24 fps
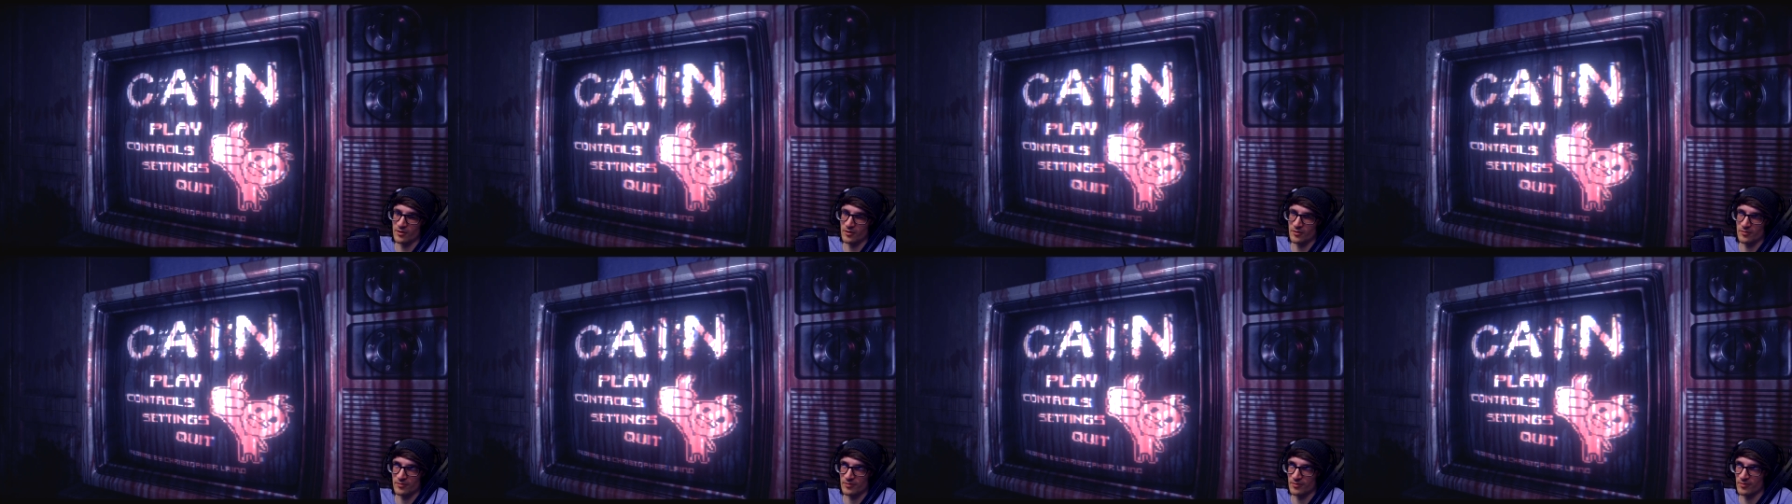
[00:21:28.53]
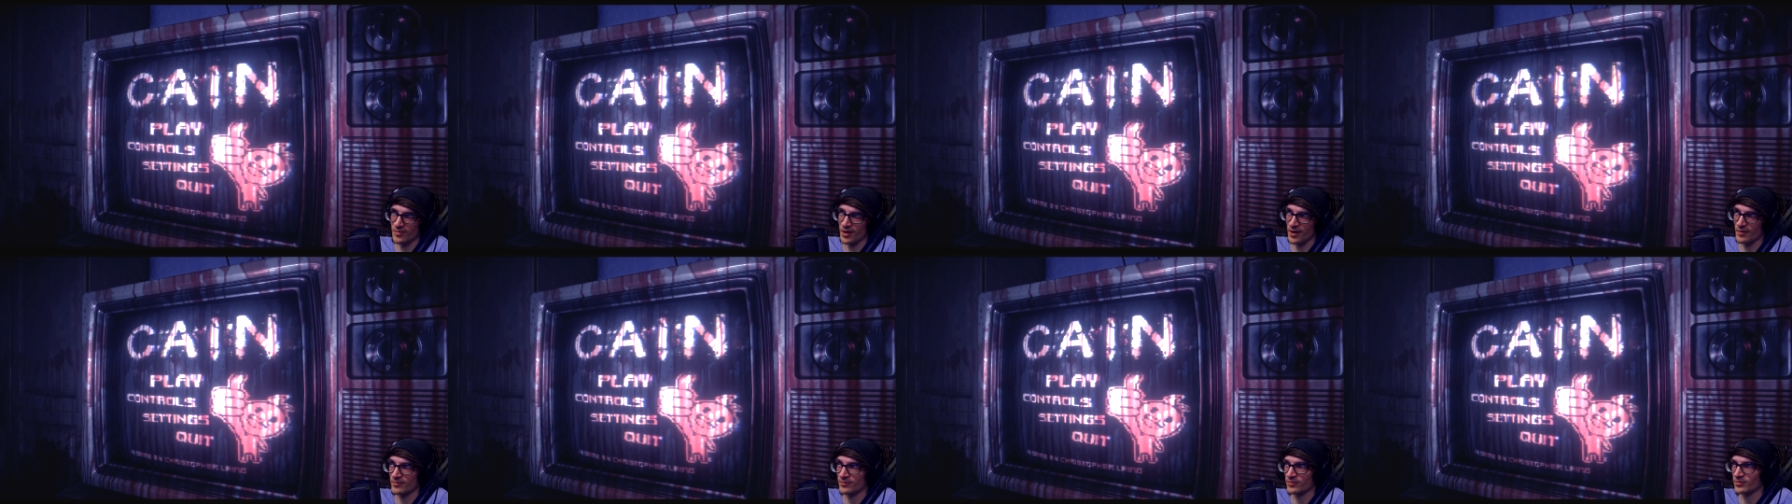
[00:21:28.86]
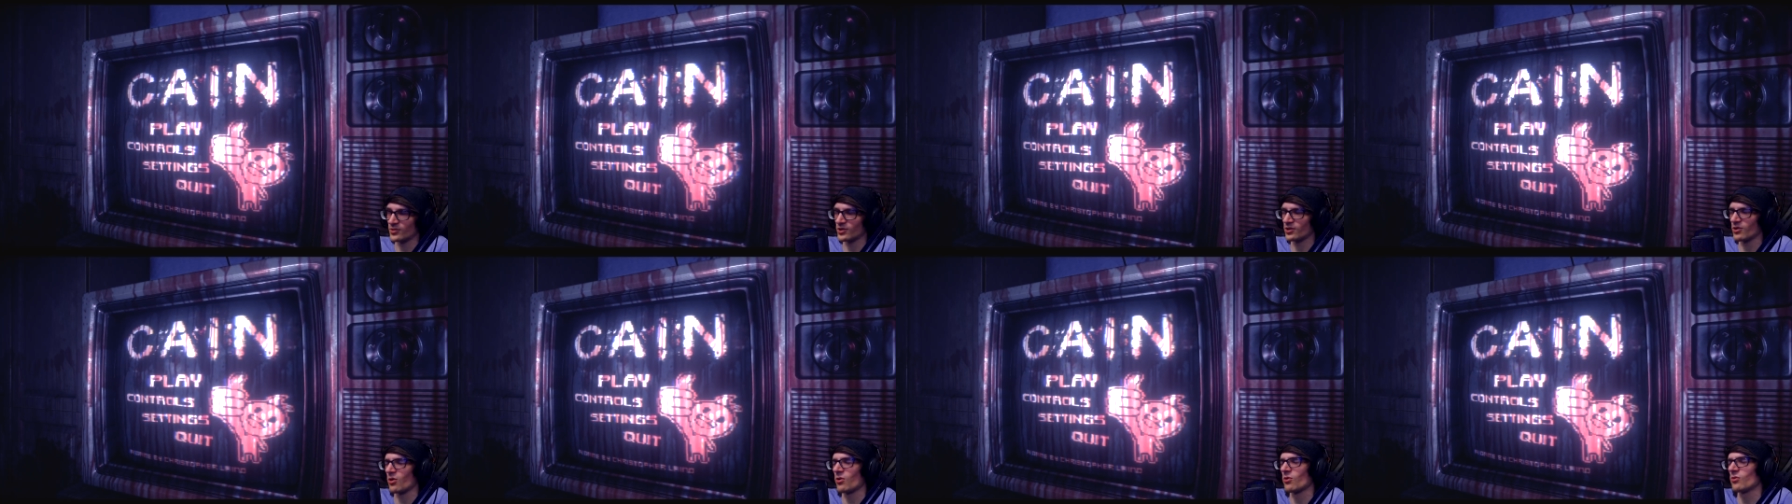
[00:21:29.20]
or I'm
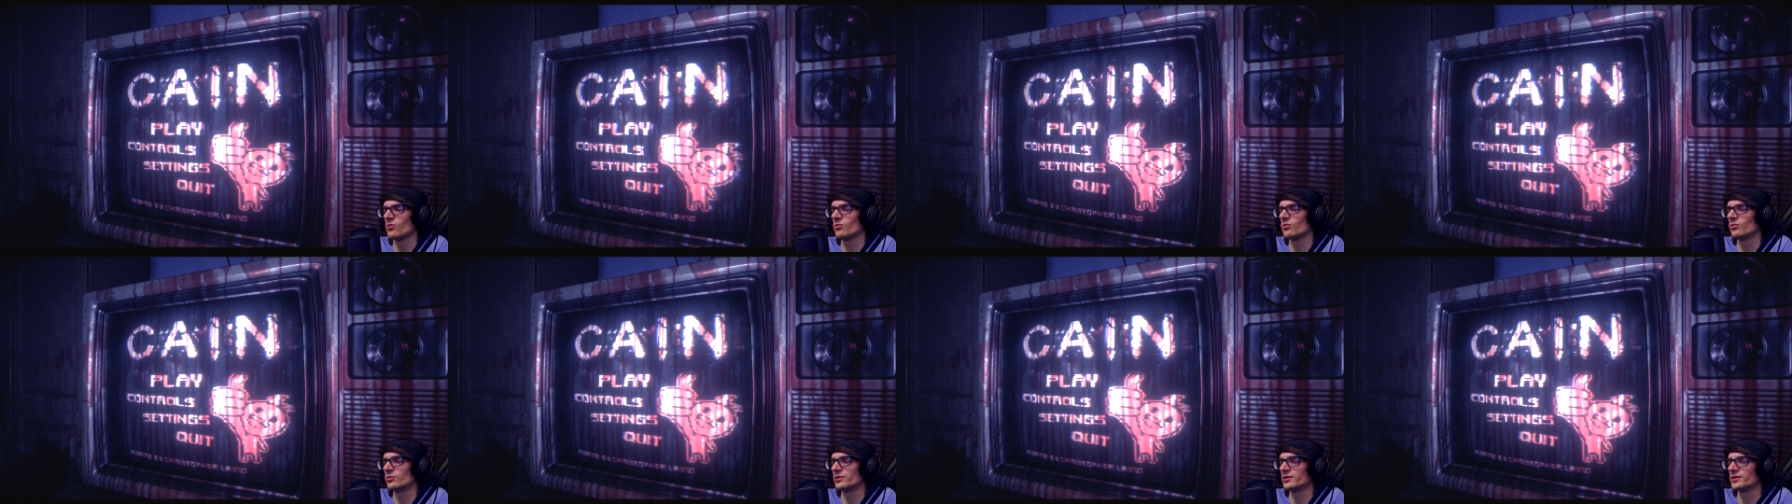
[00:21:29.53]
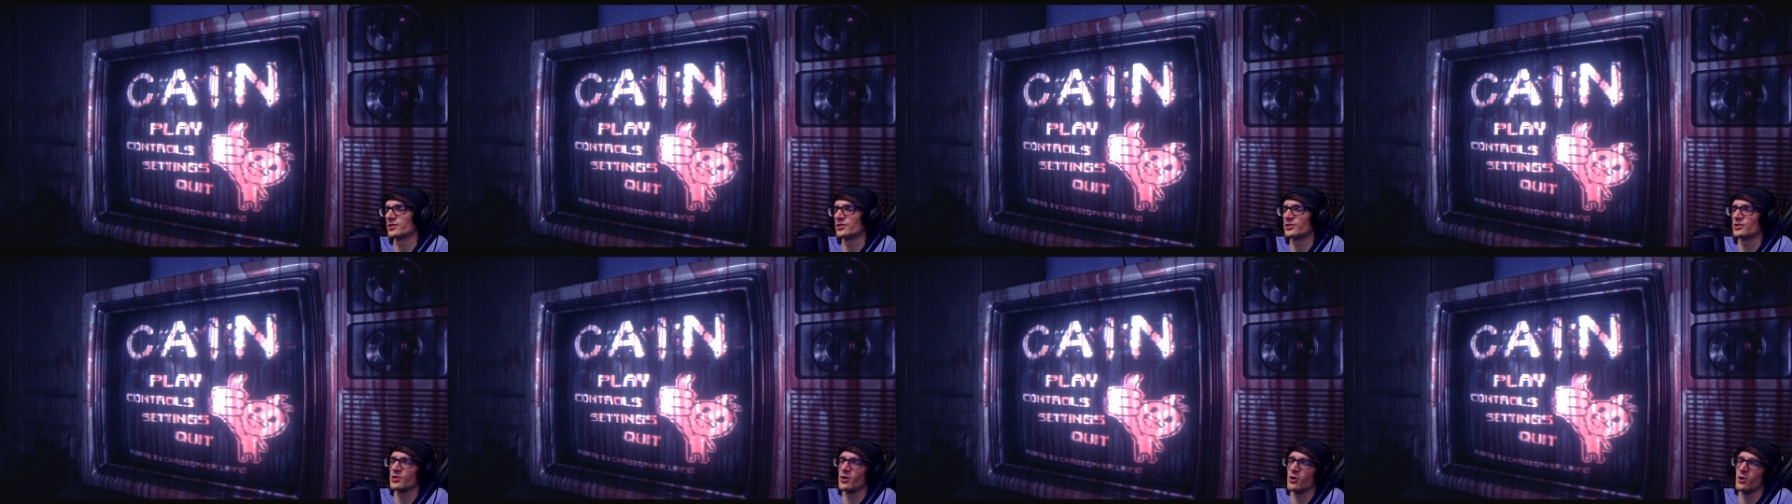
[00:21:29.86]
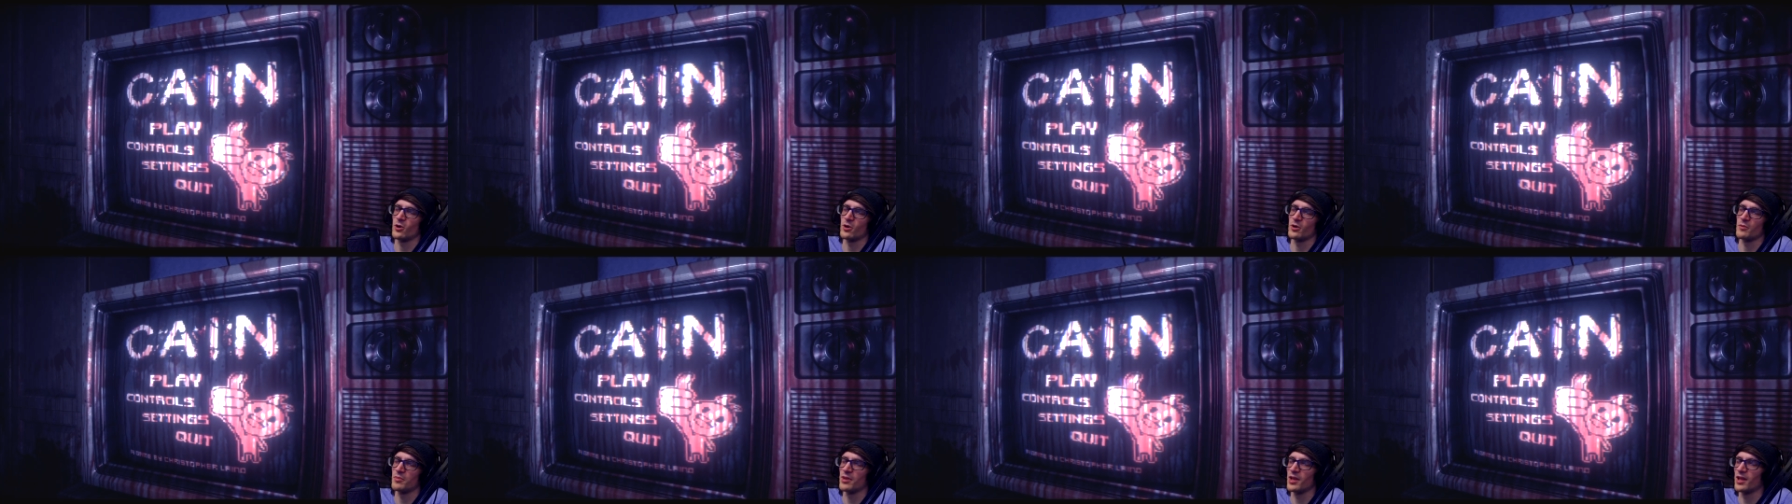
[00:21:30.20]
cold, it's
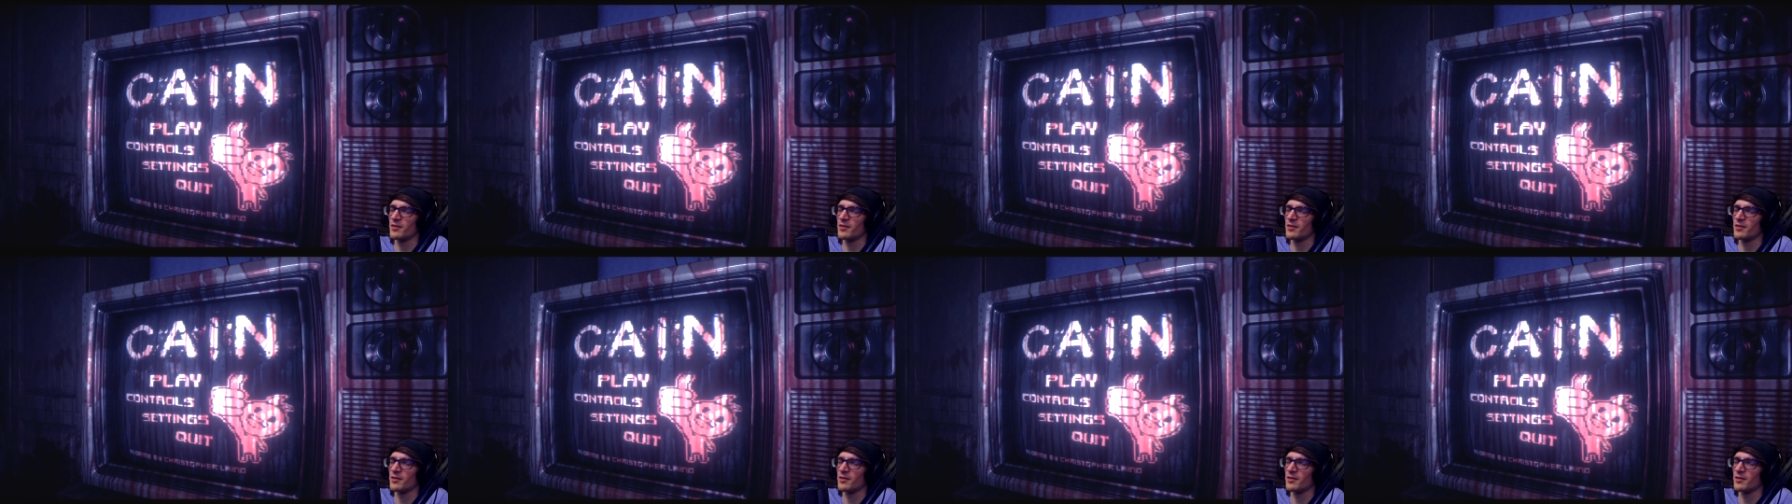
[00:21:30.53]
dark,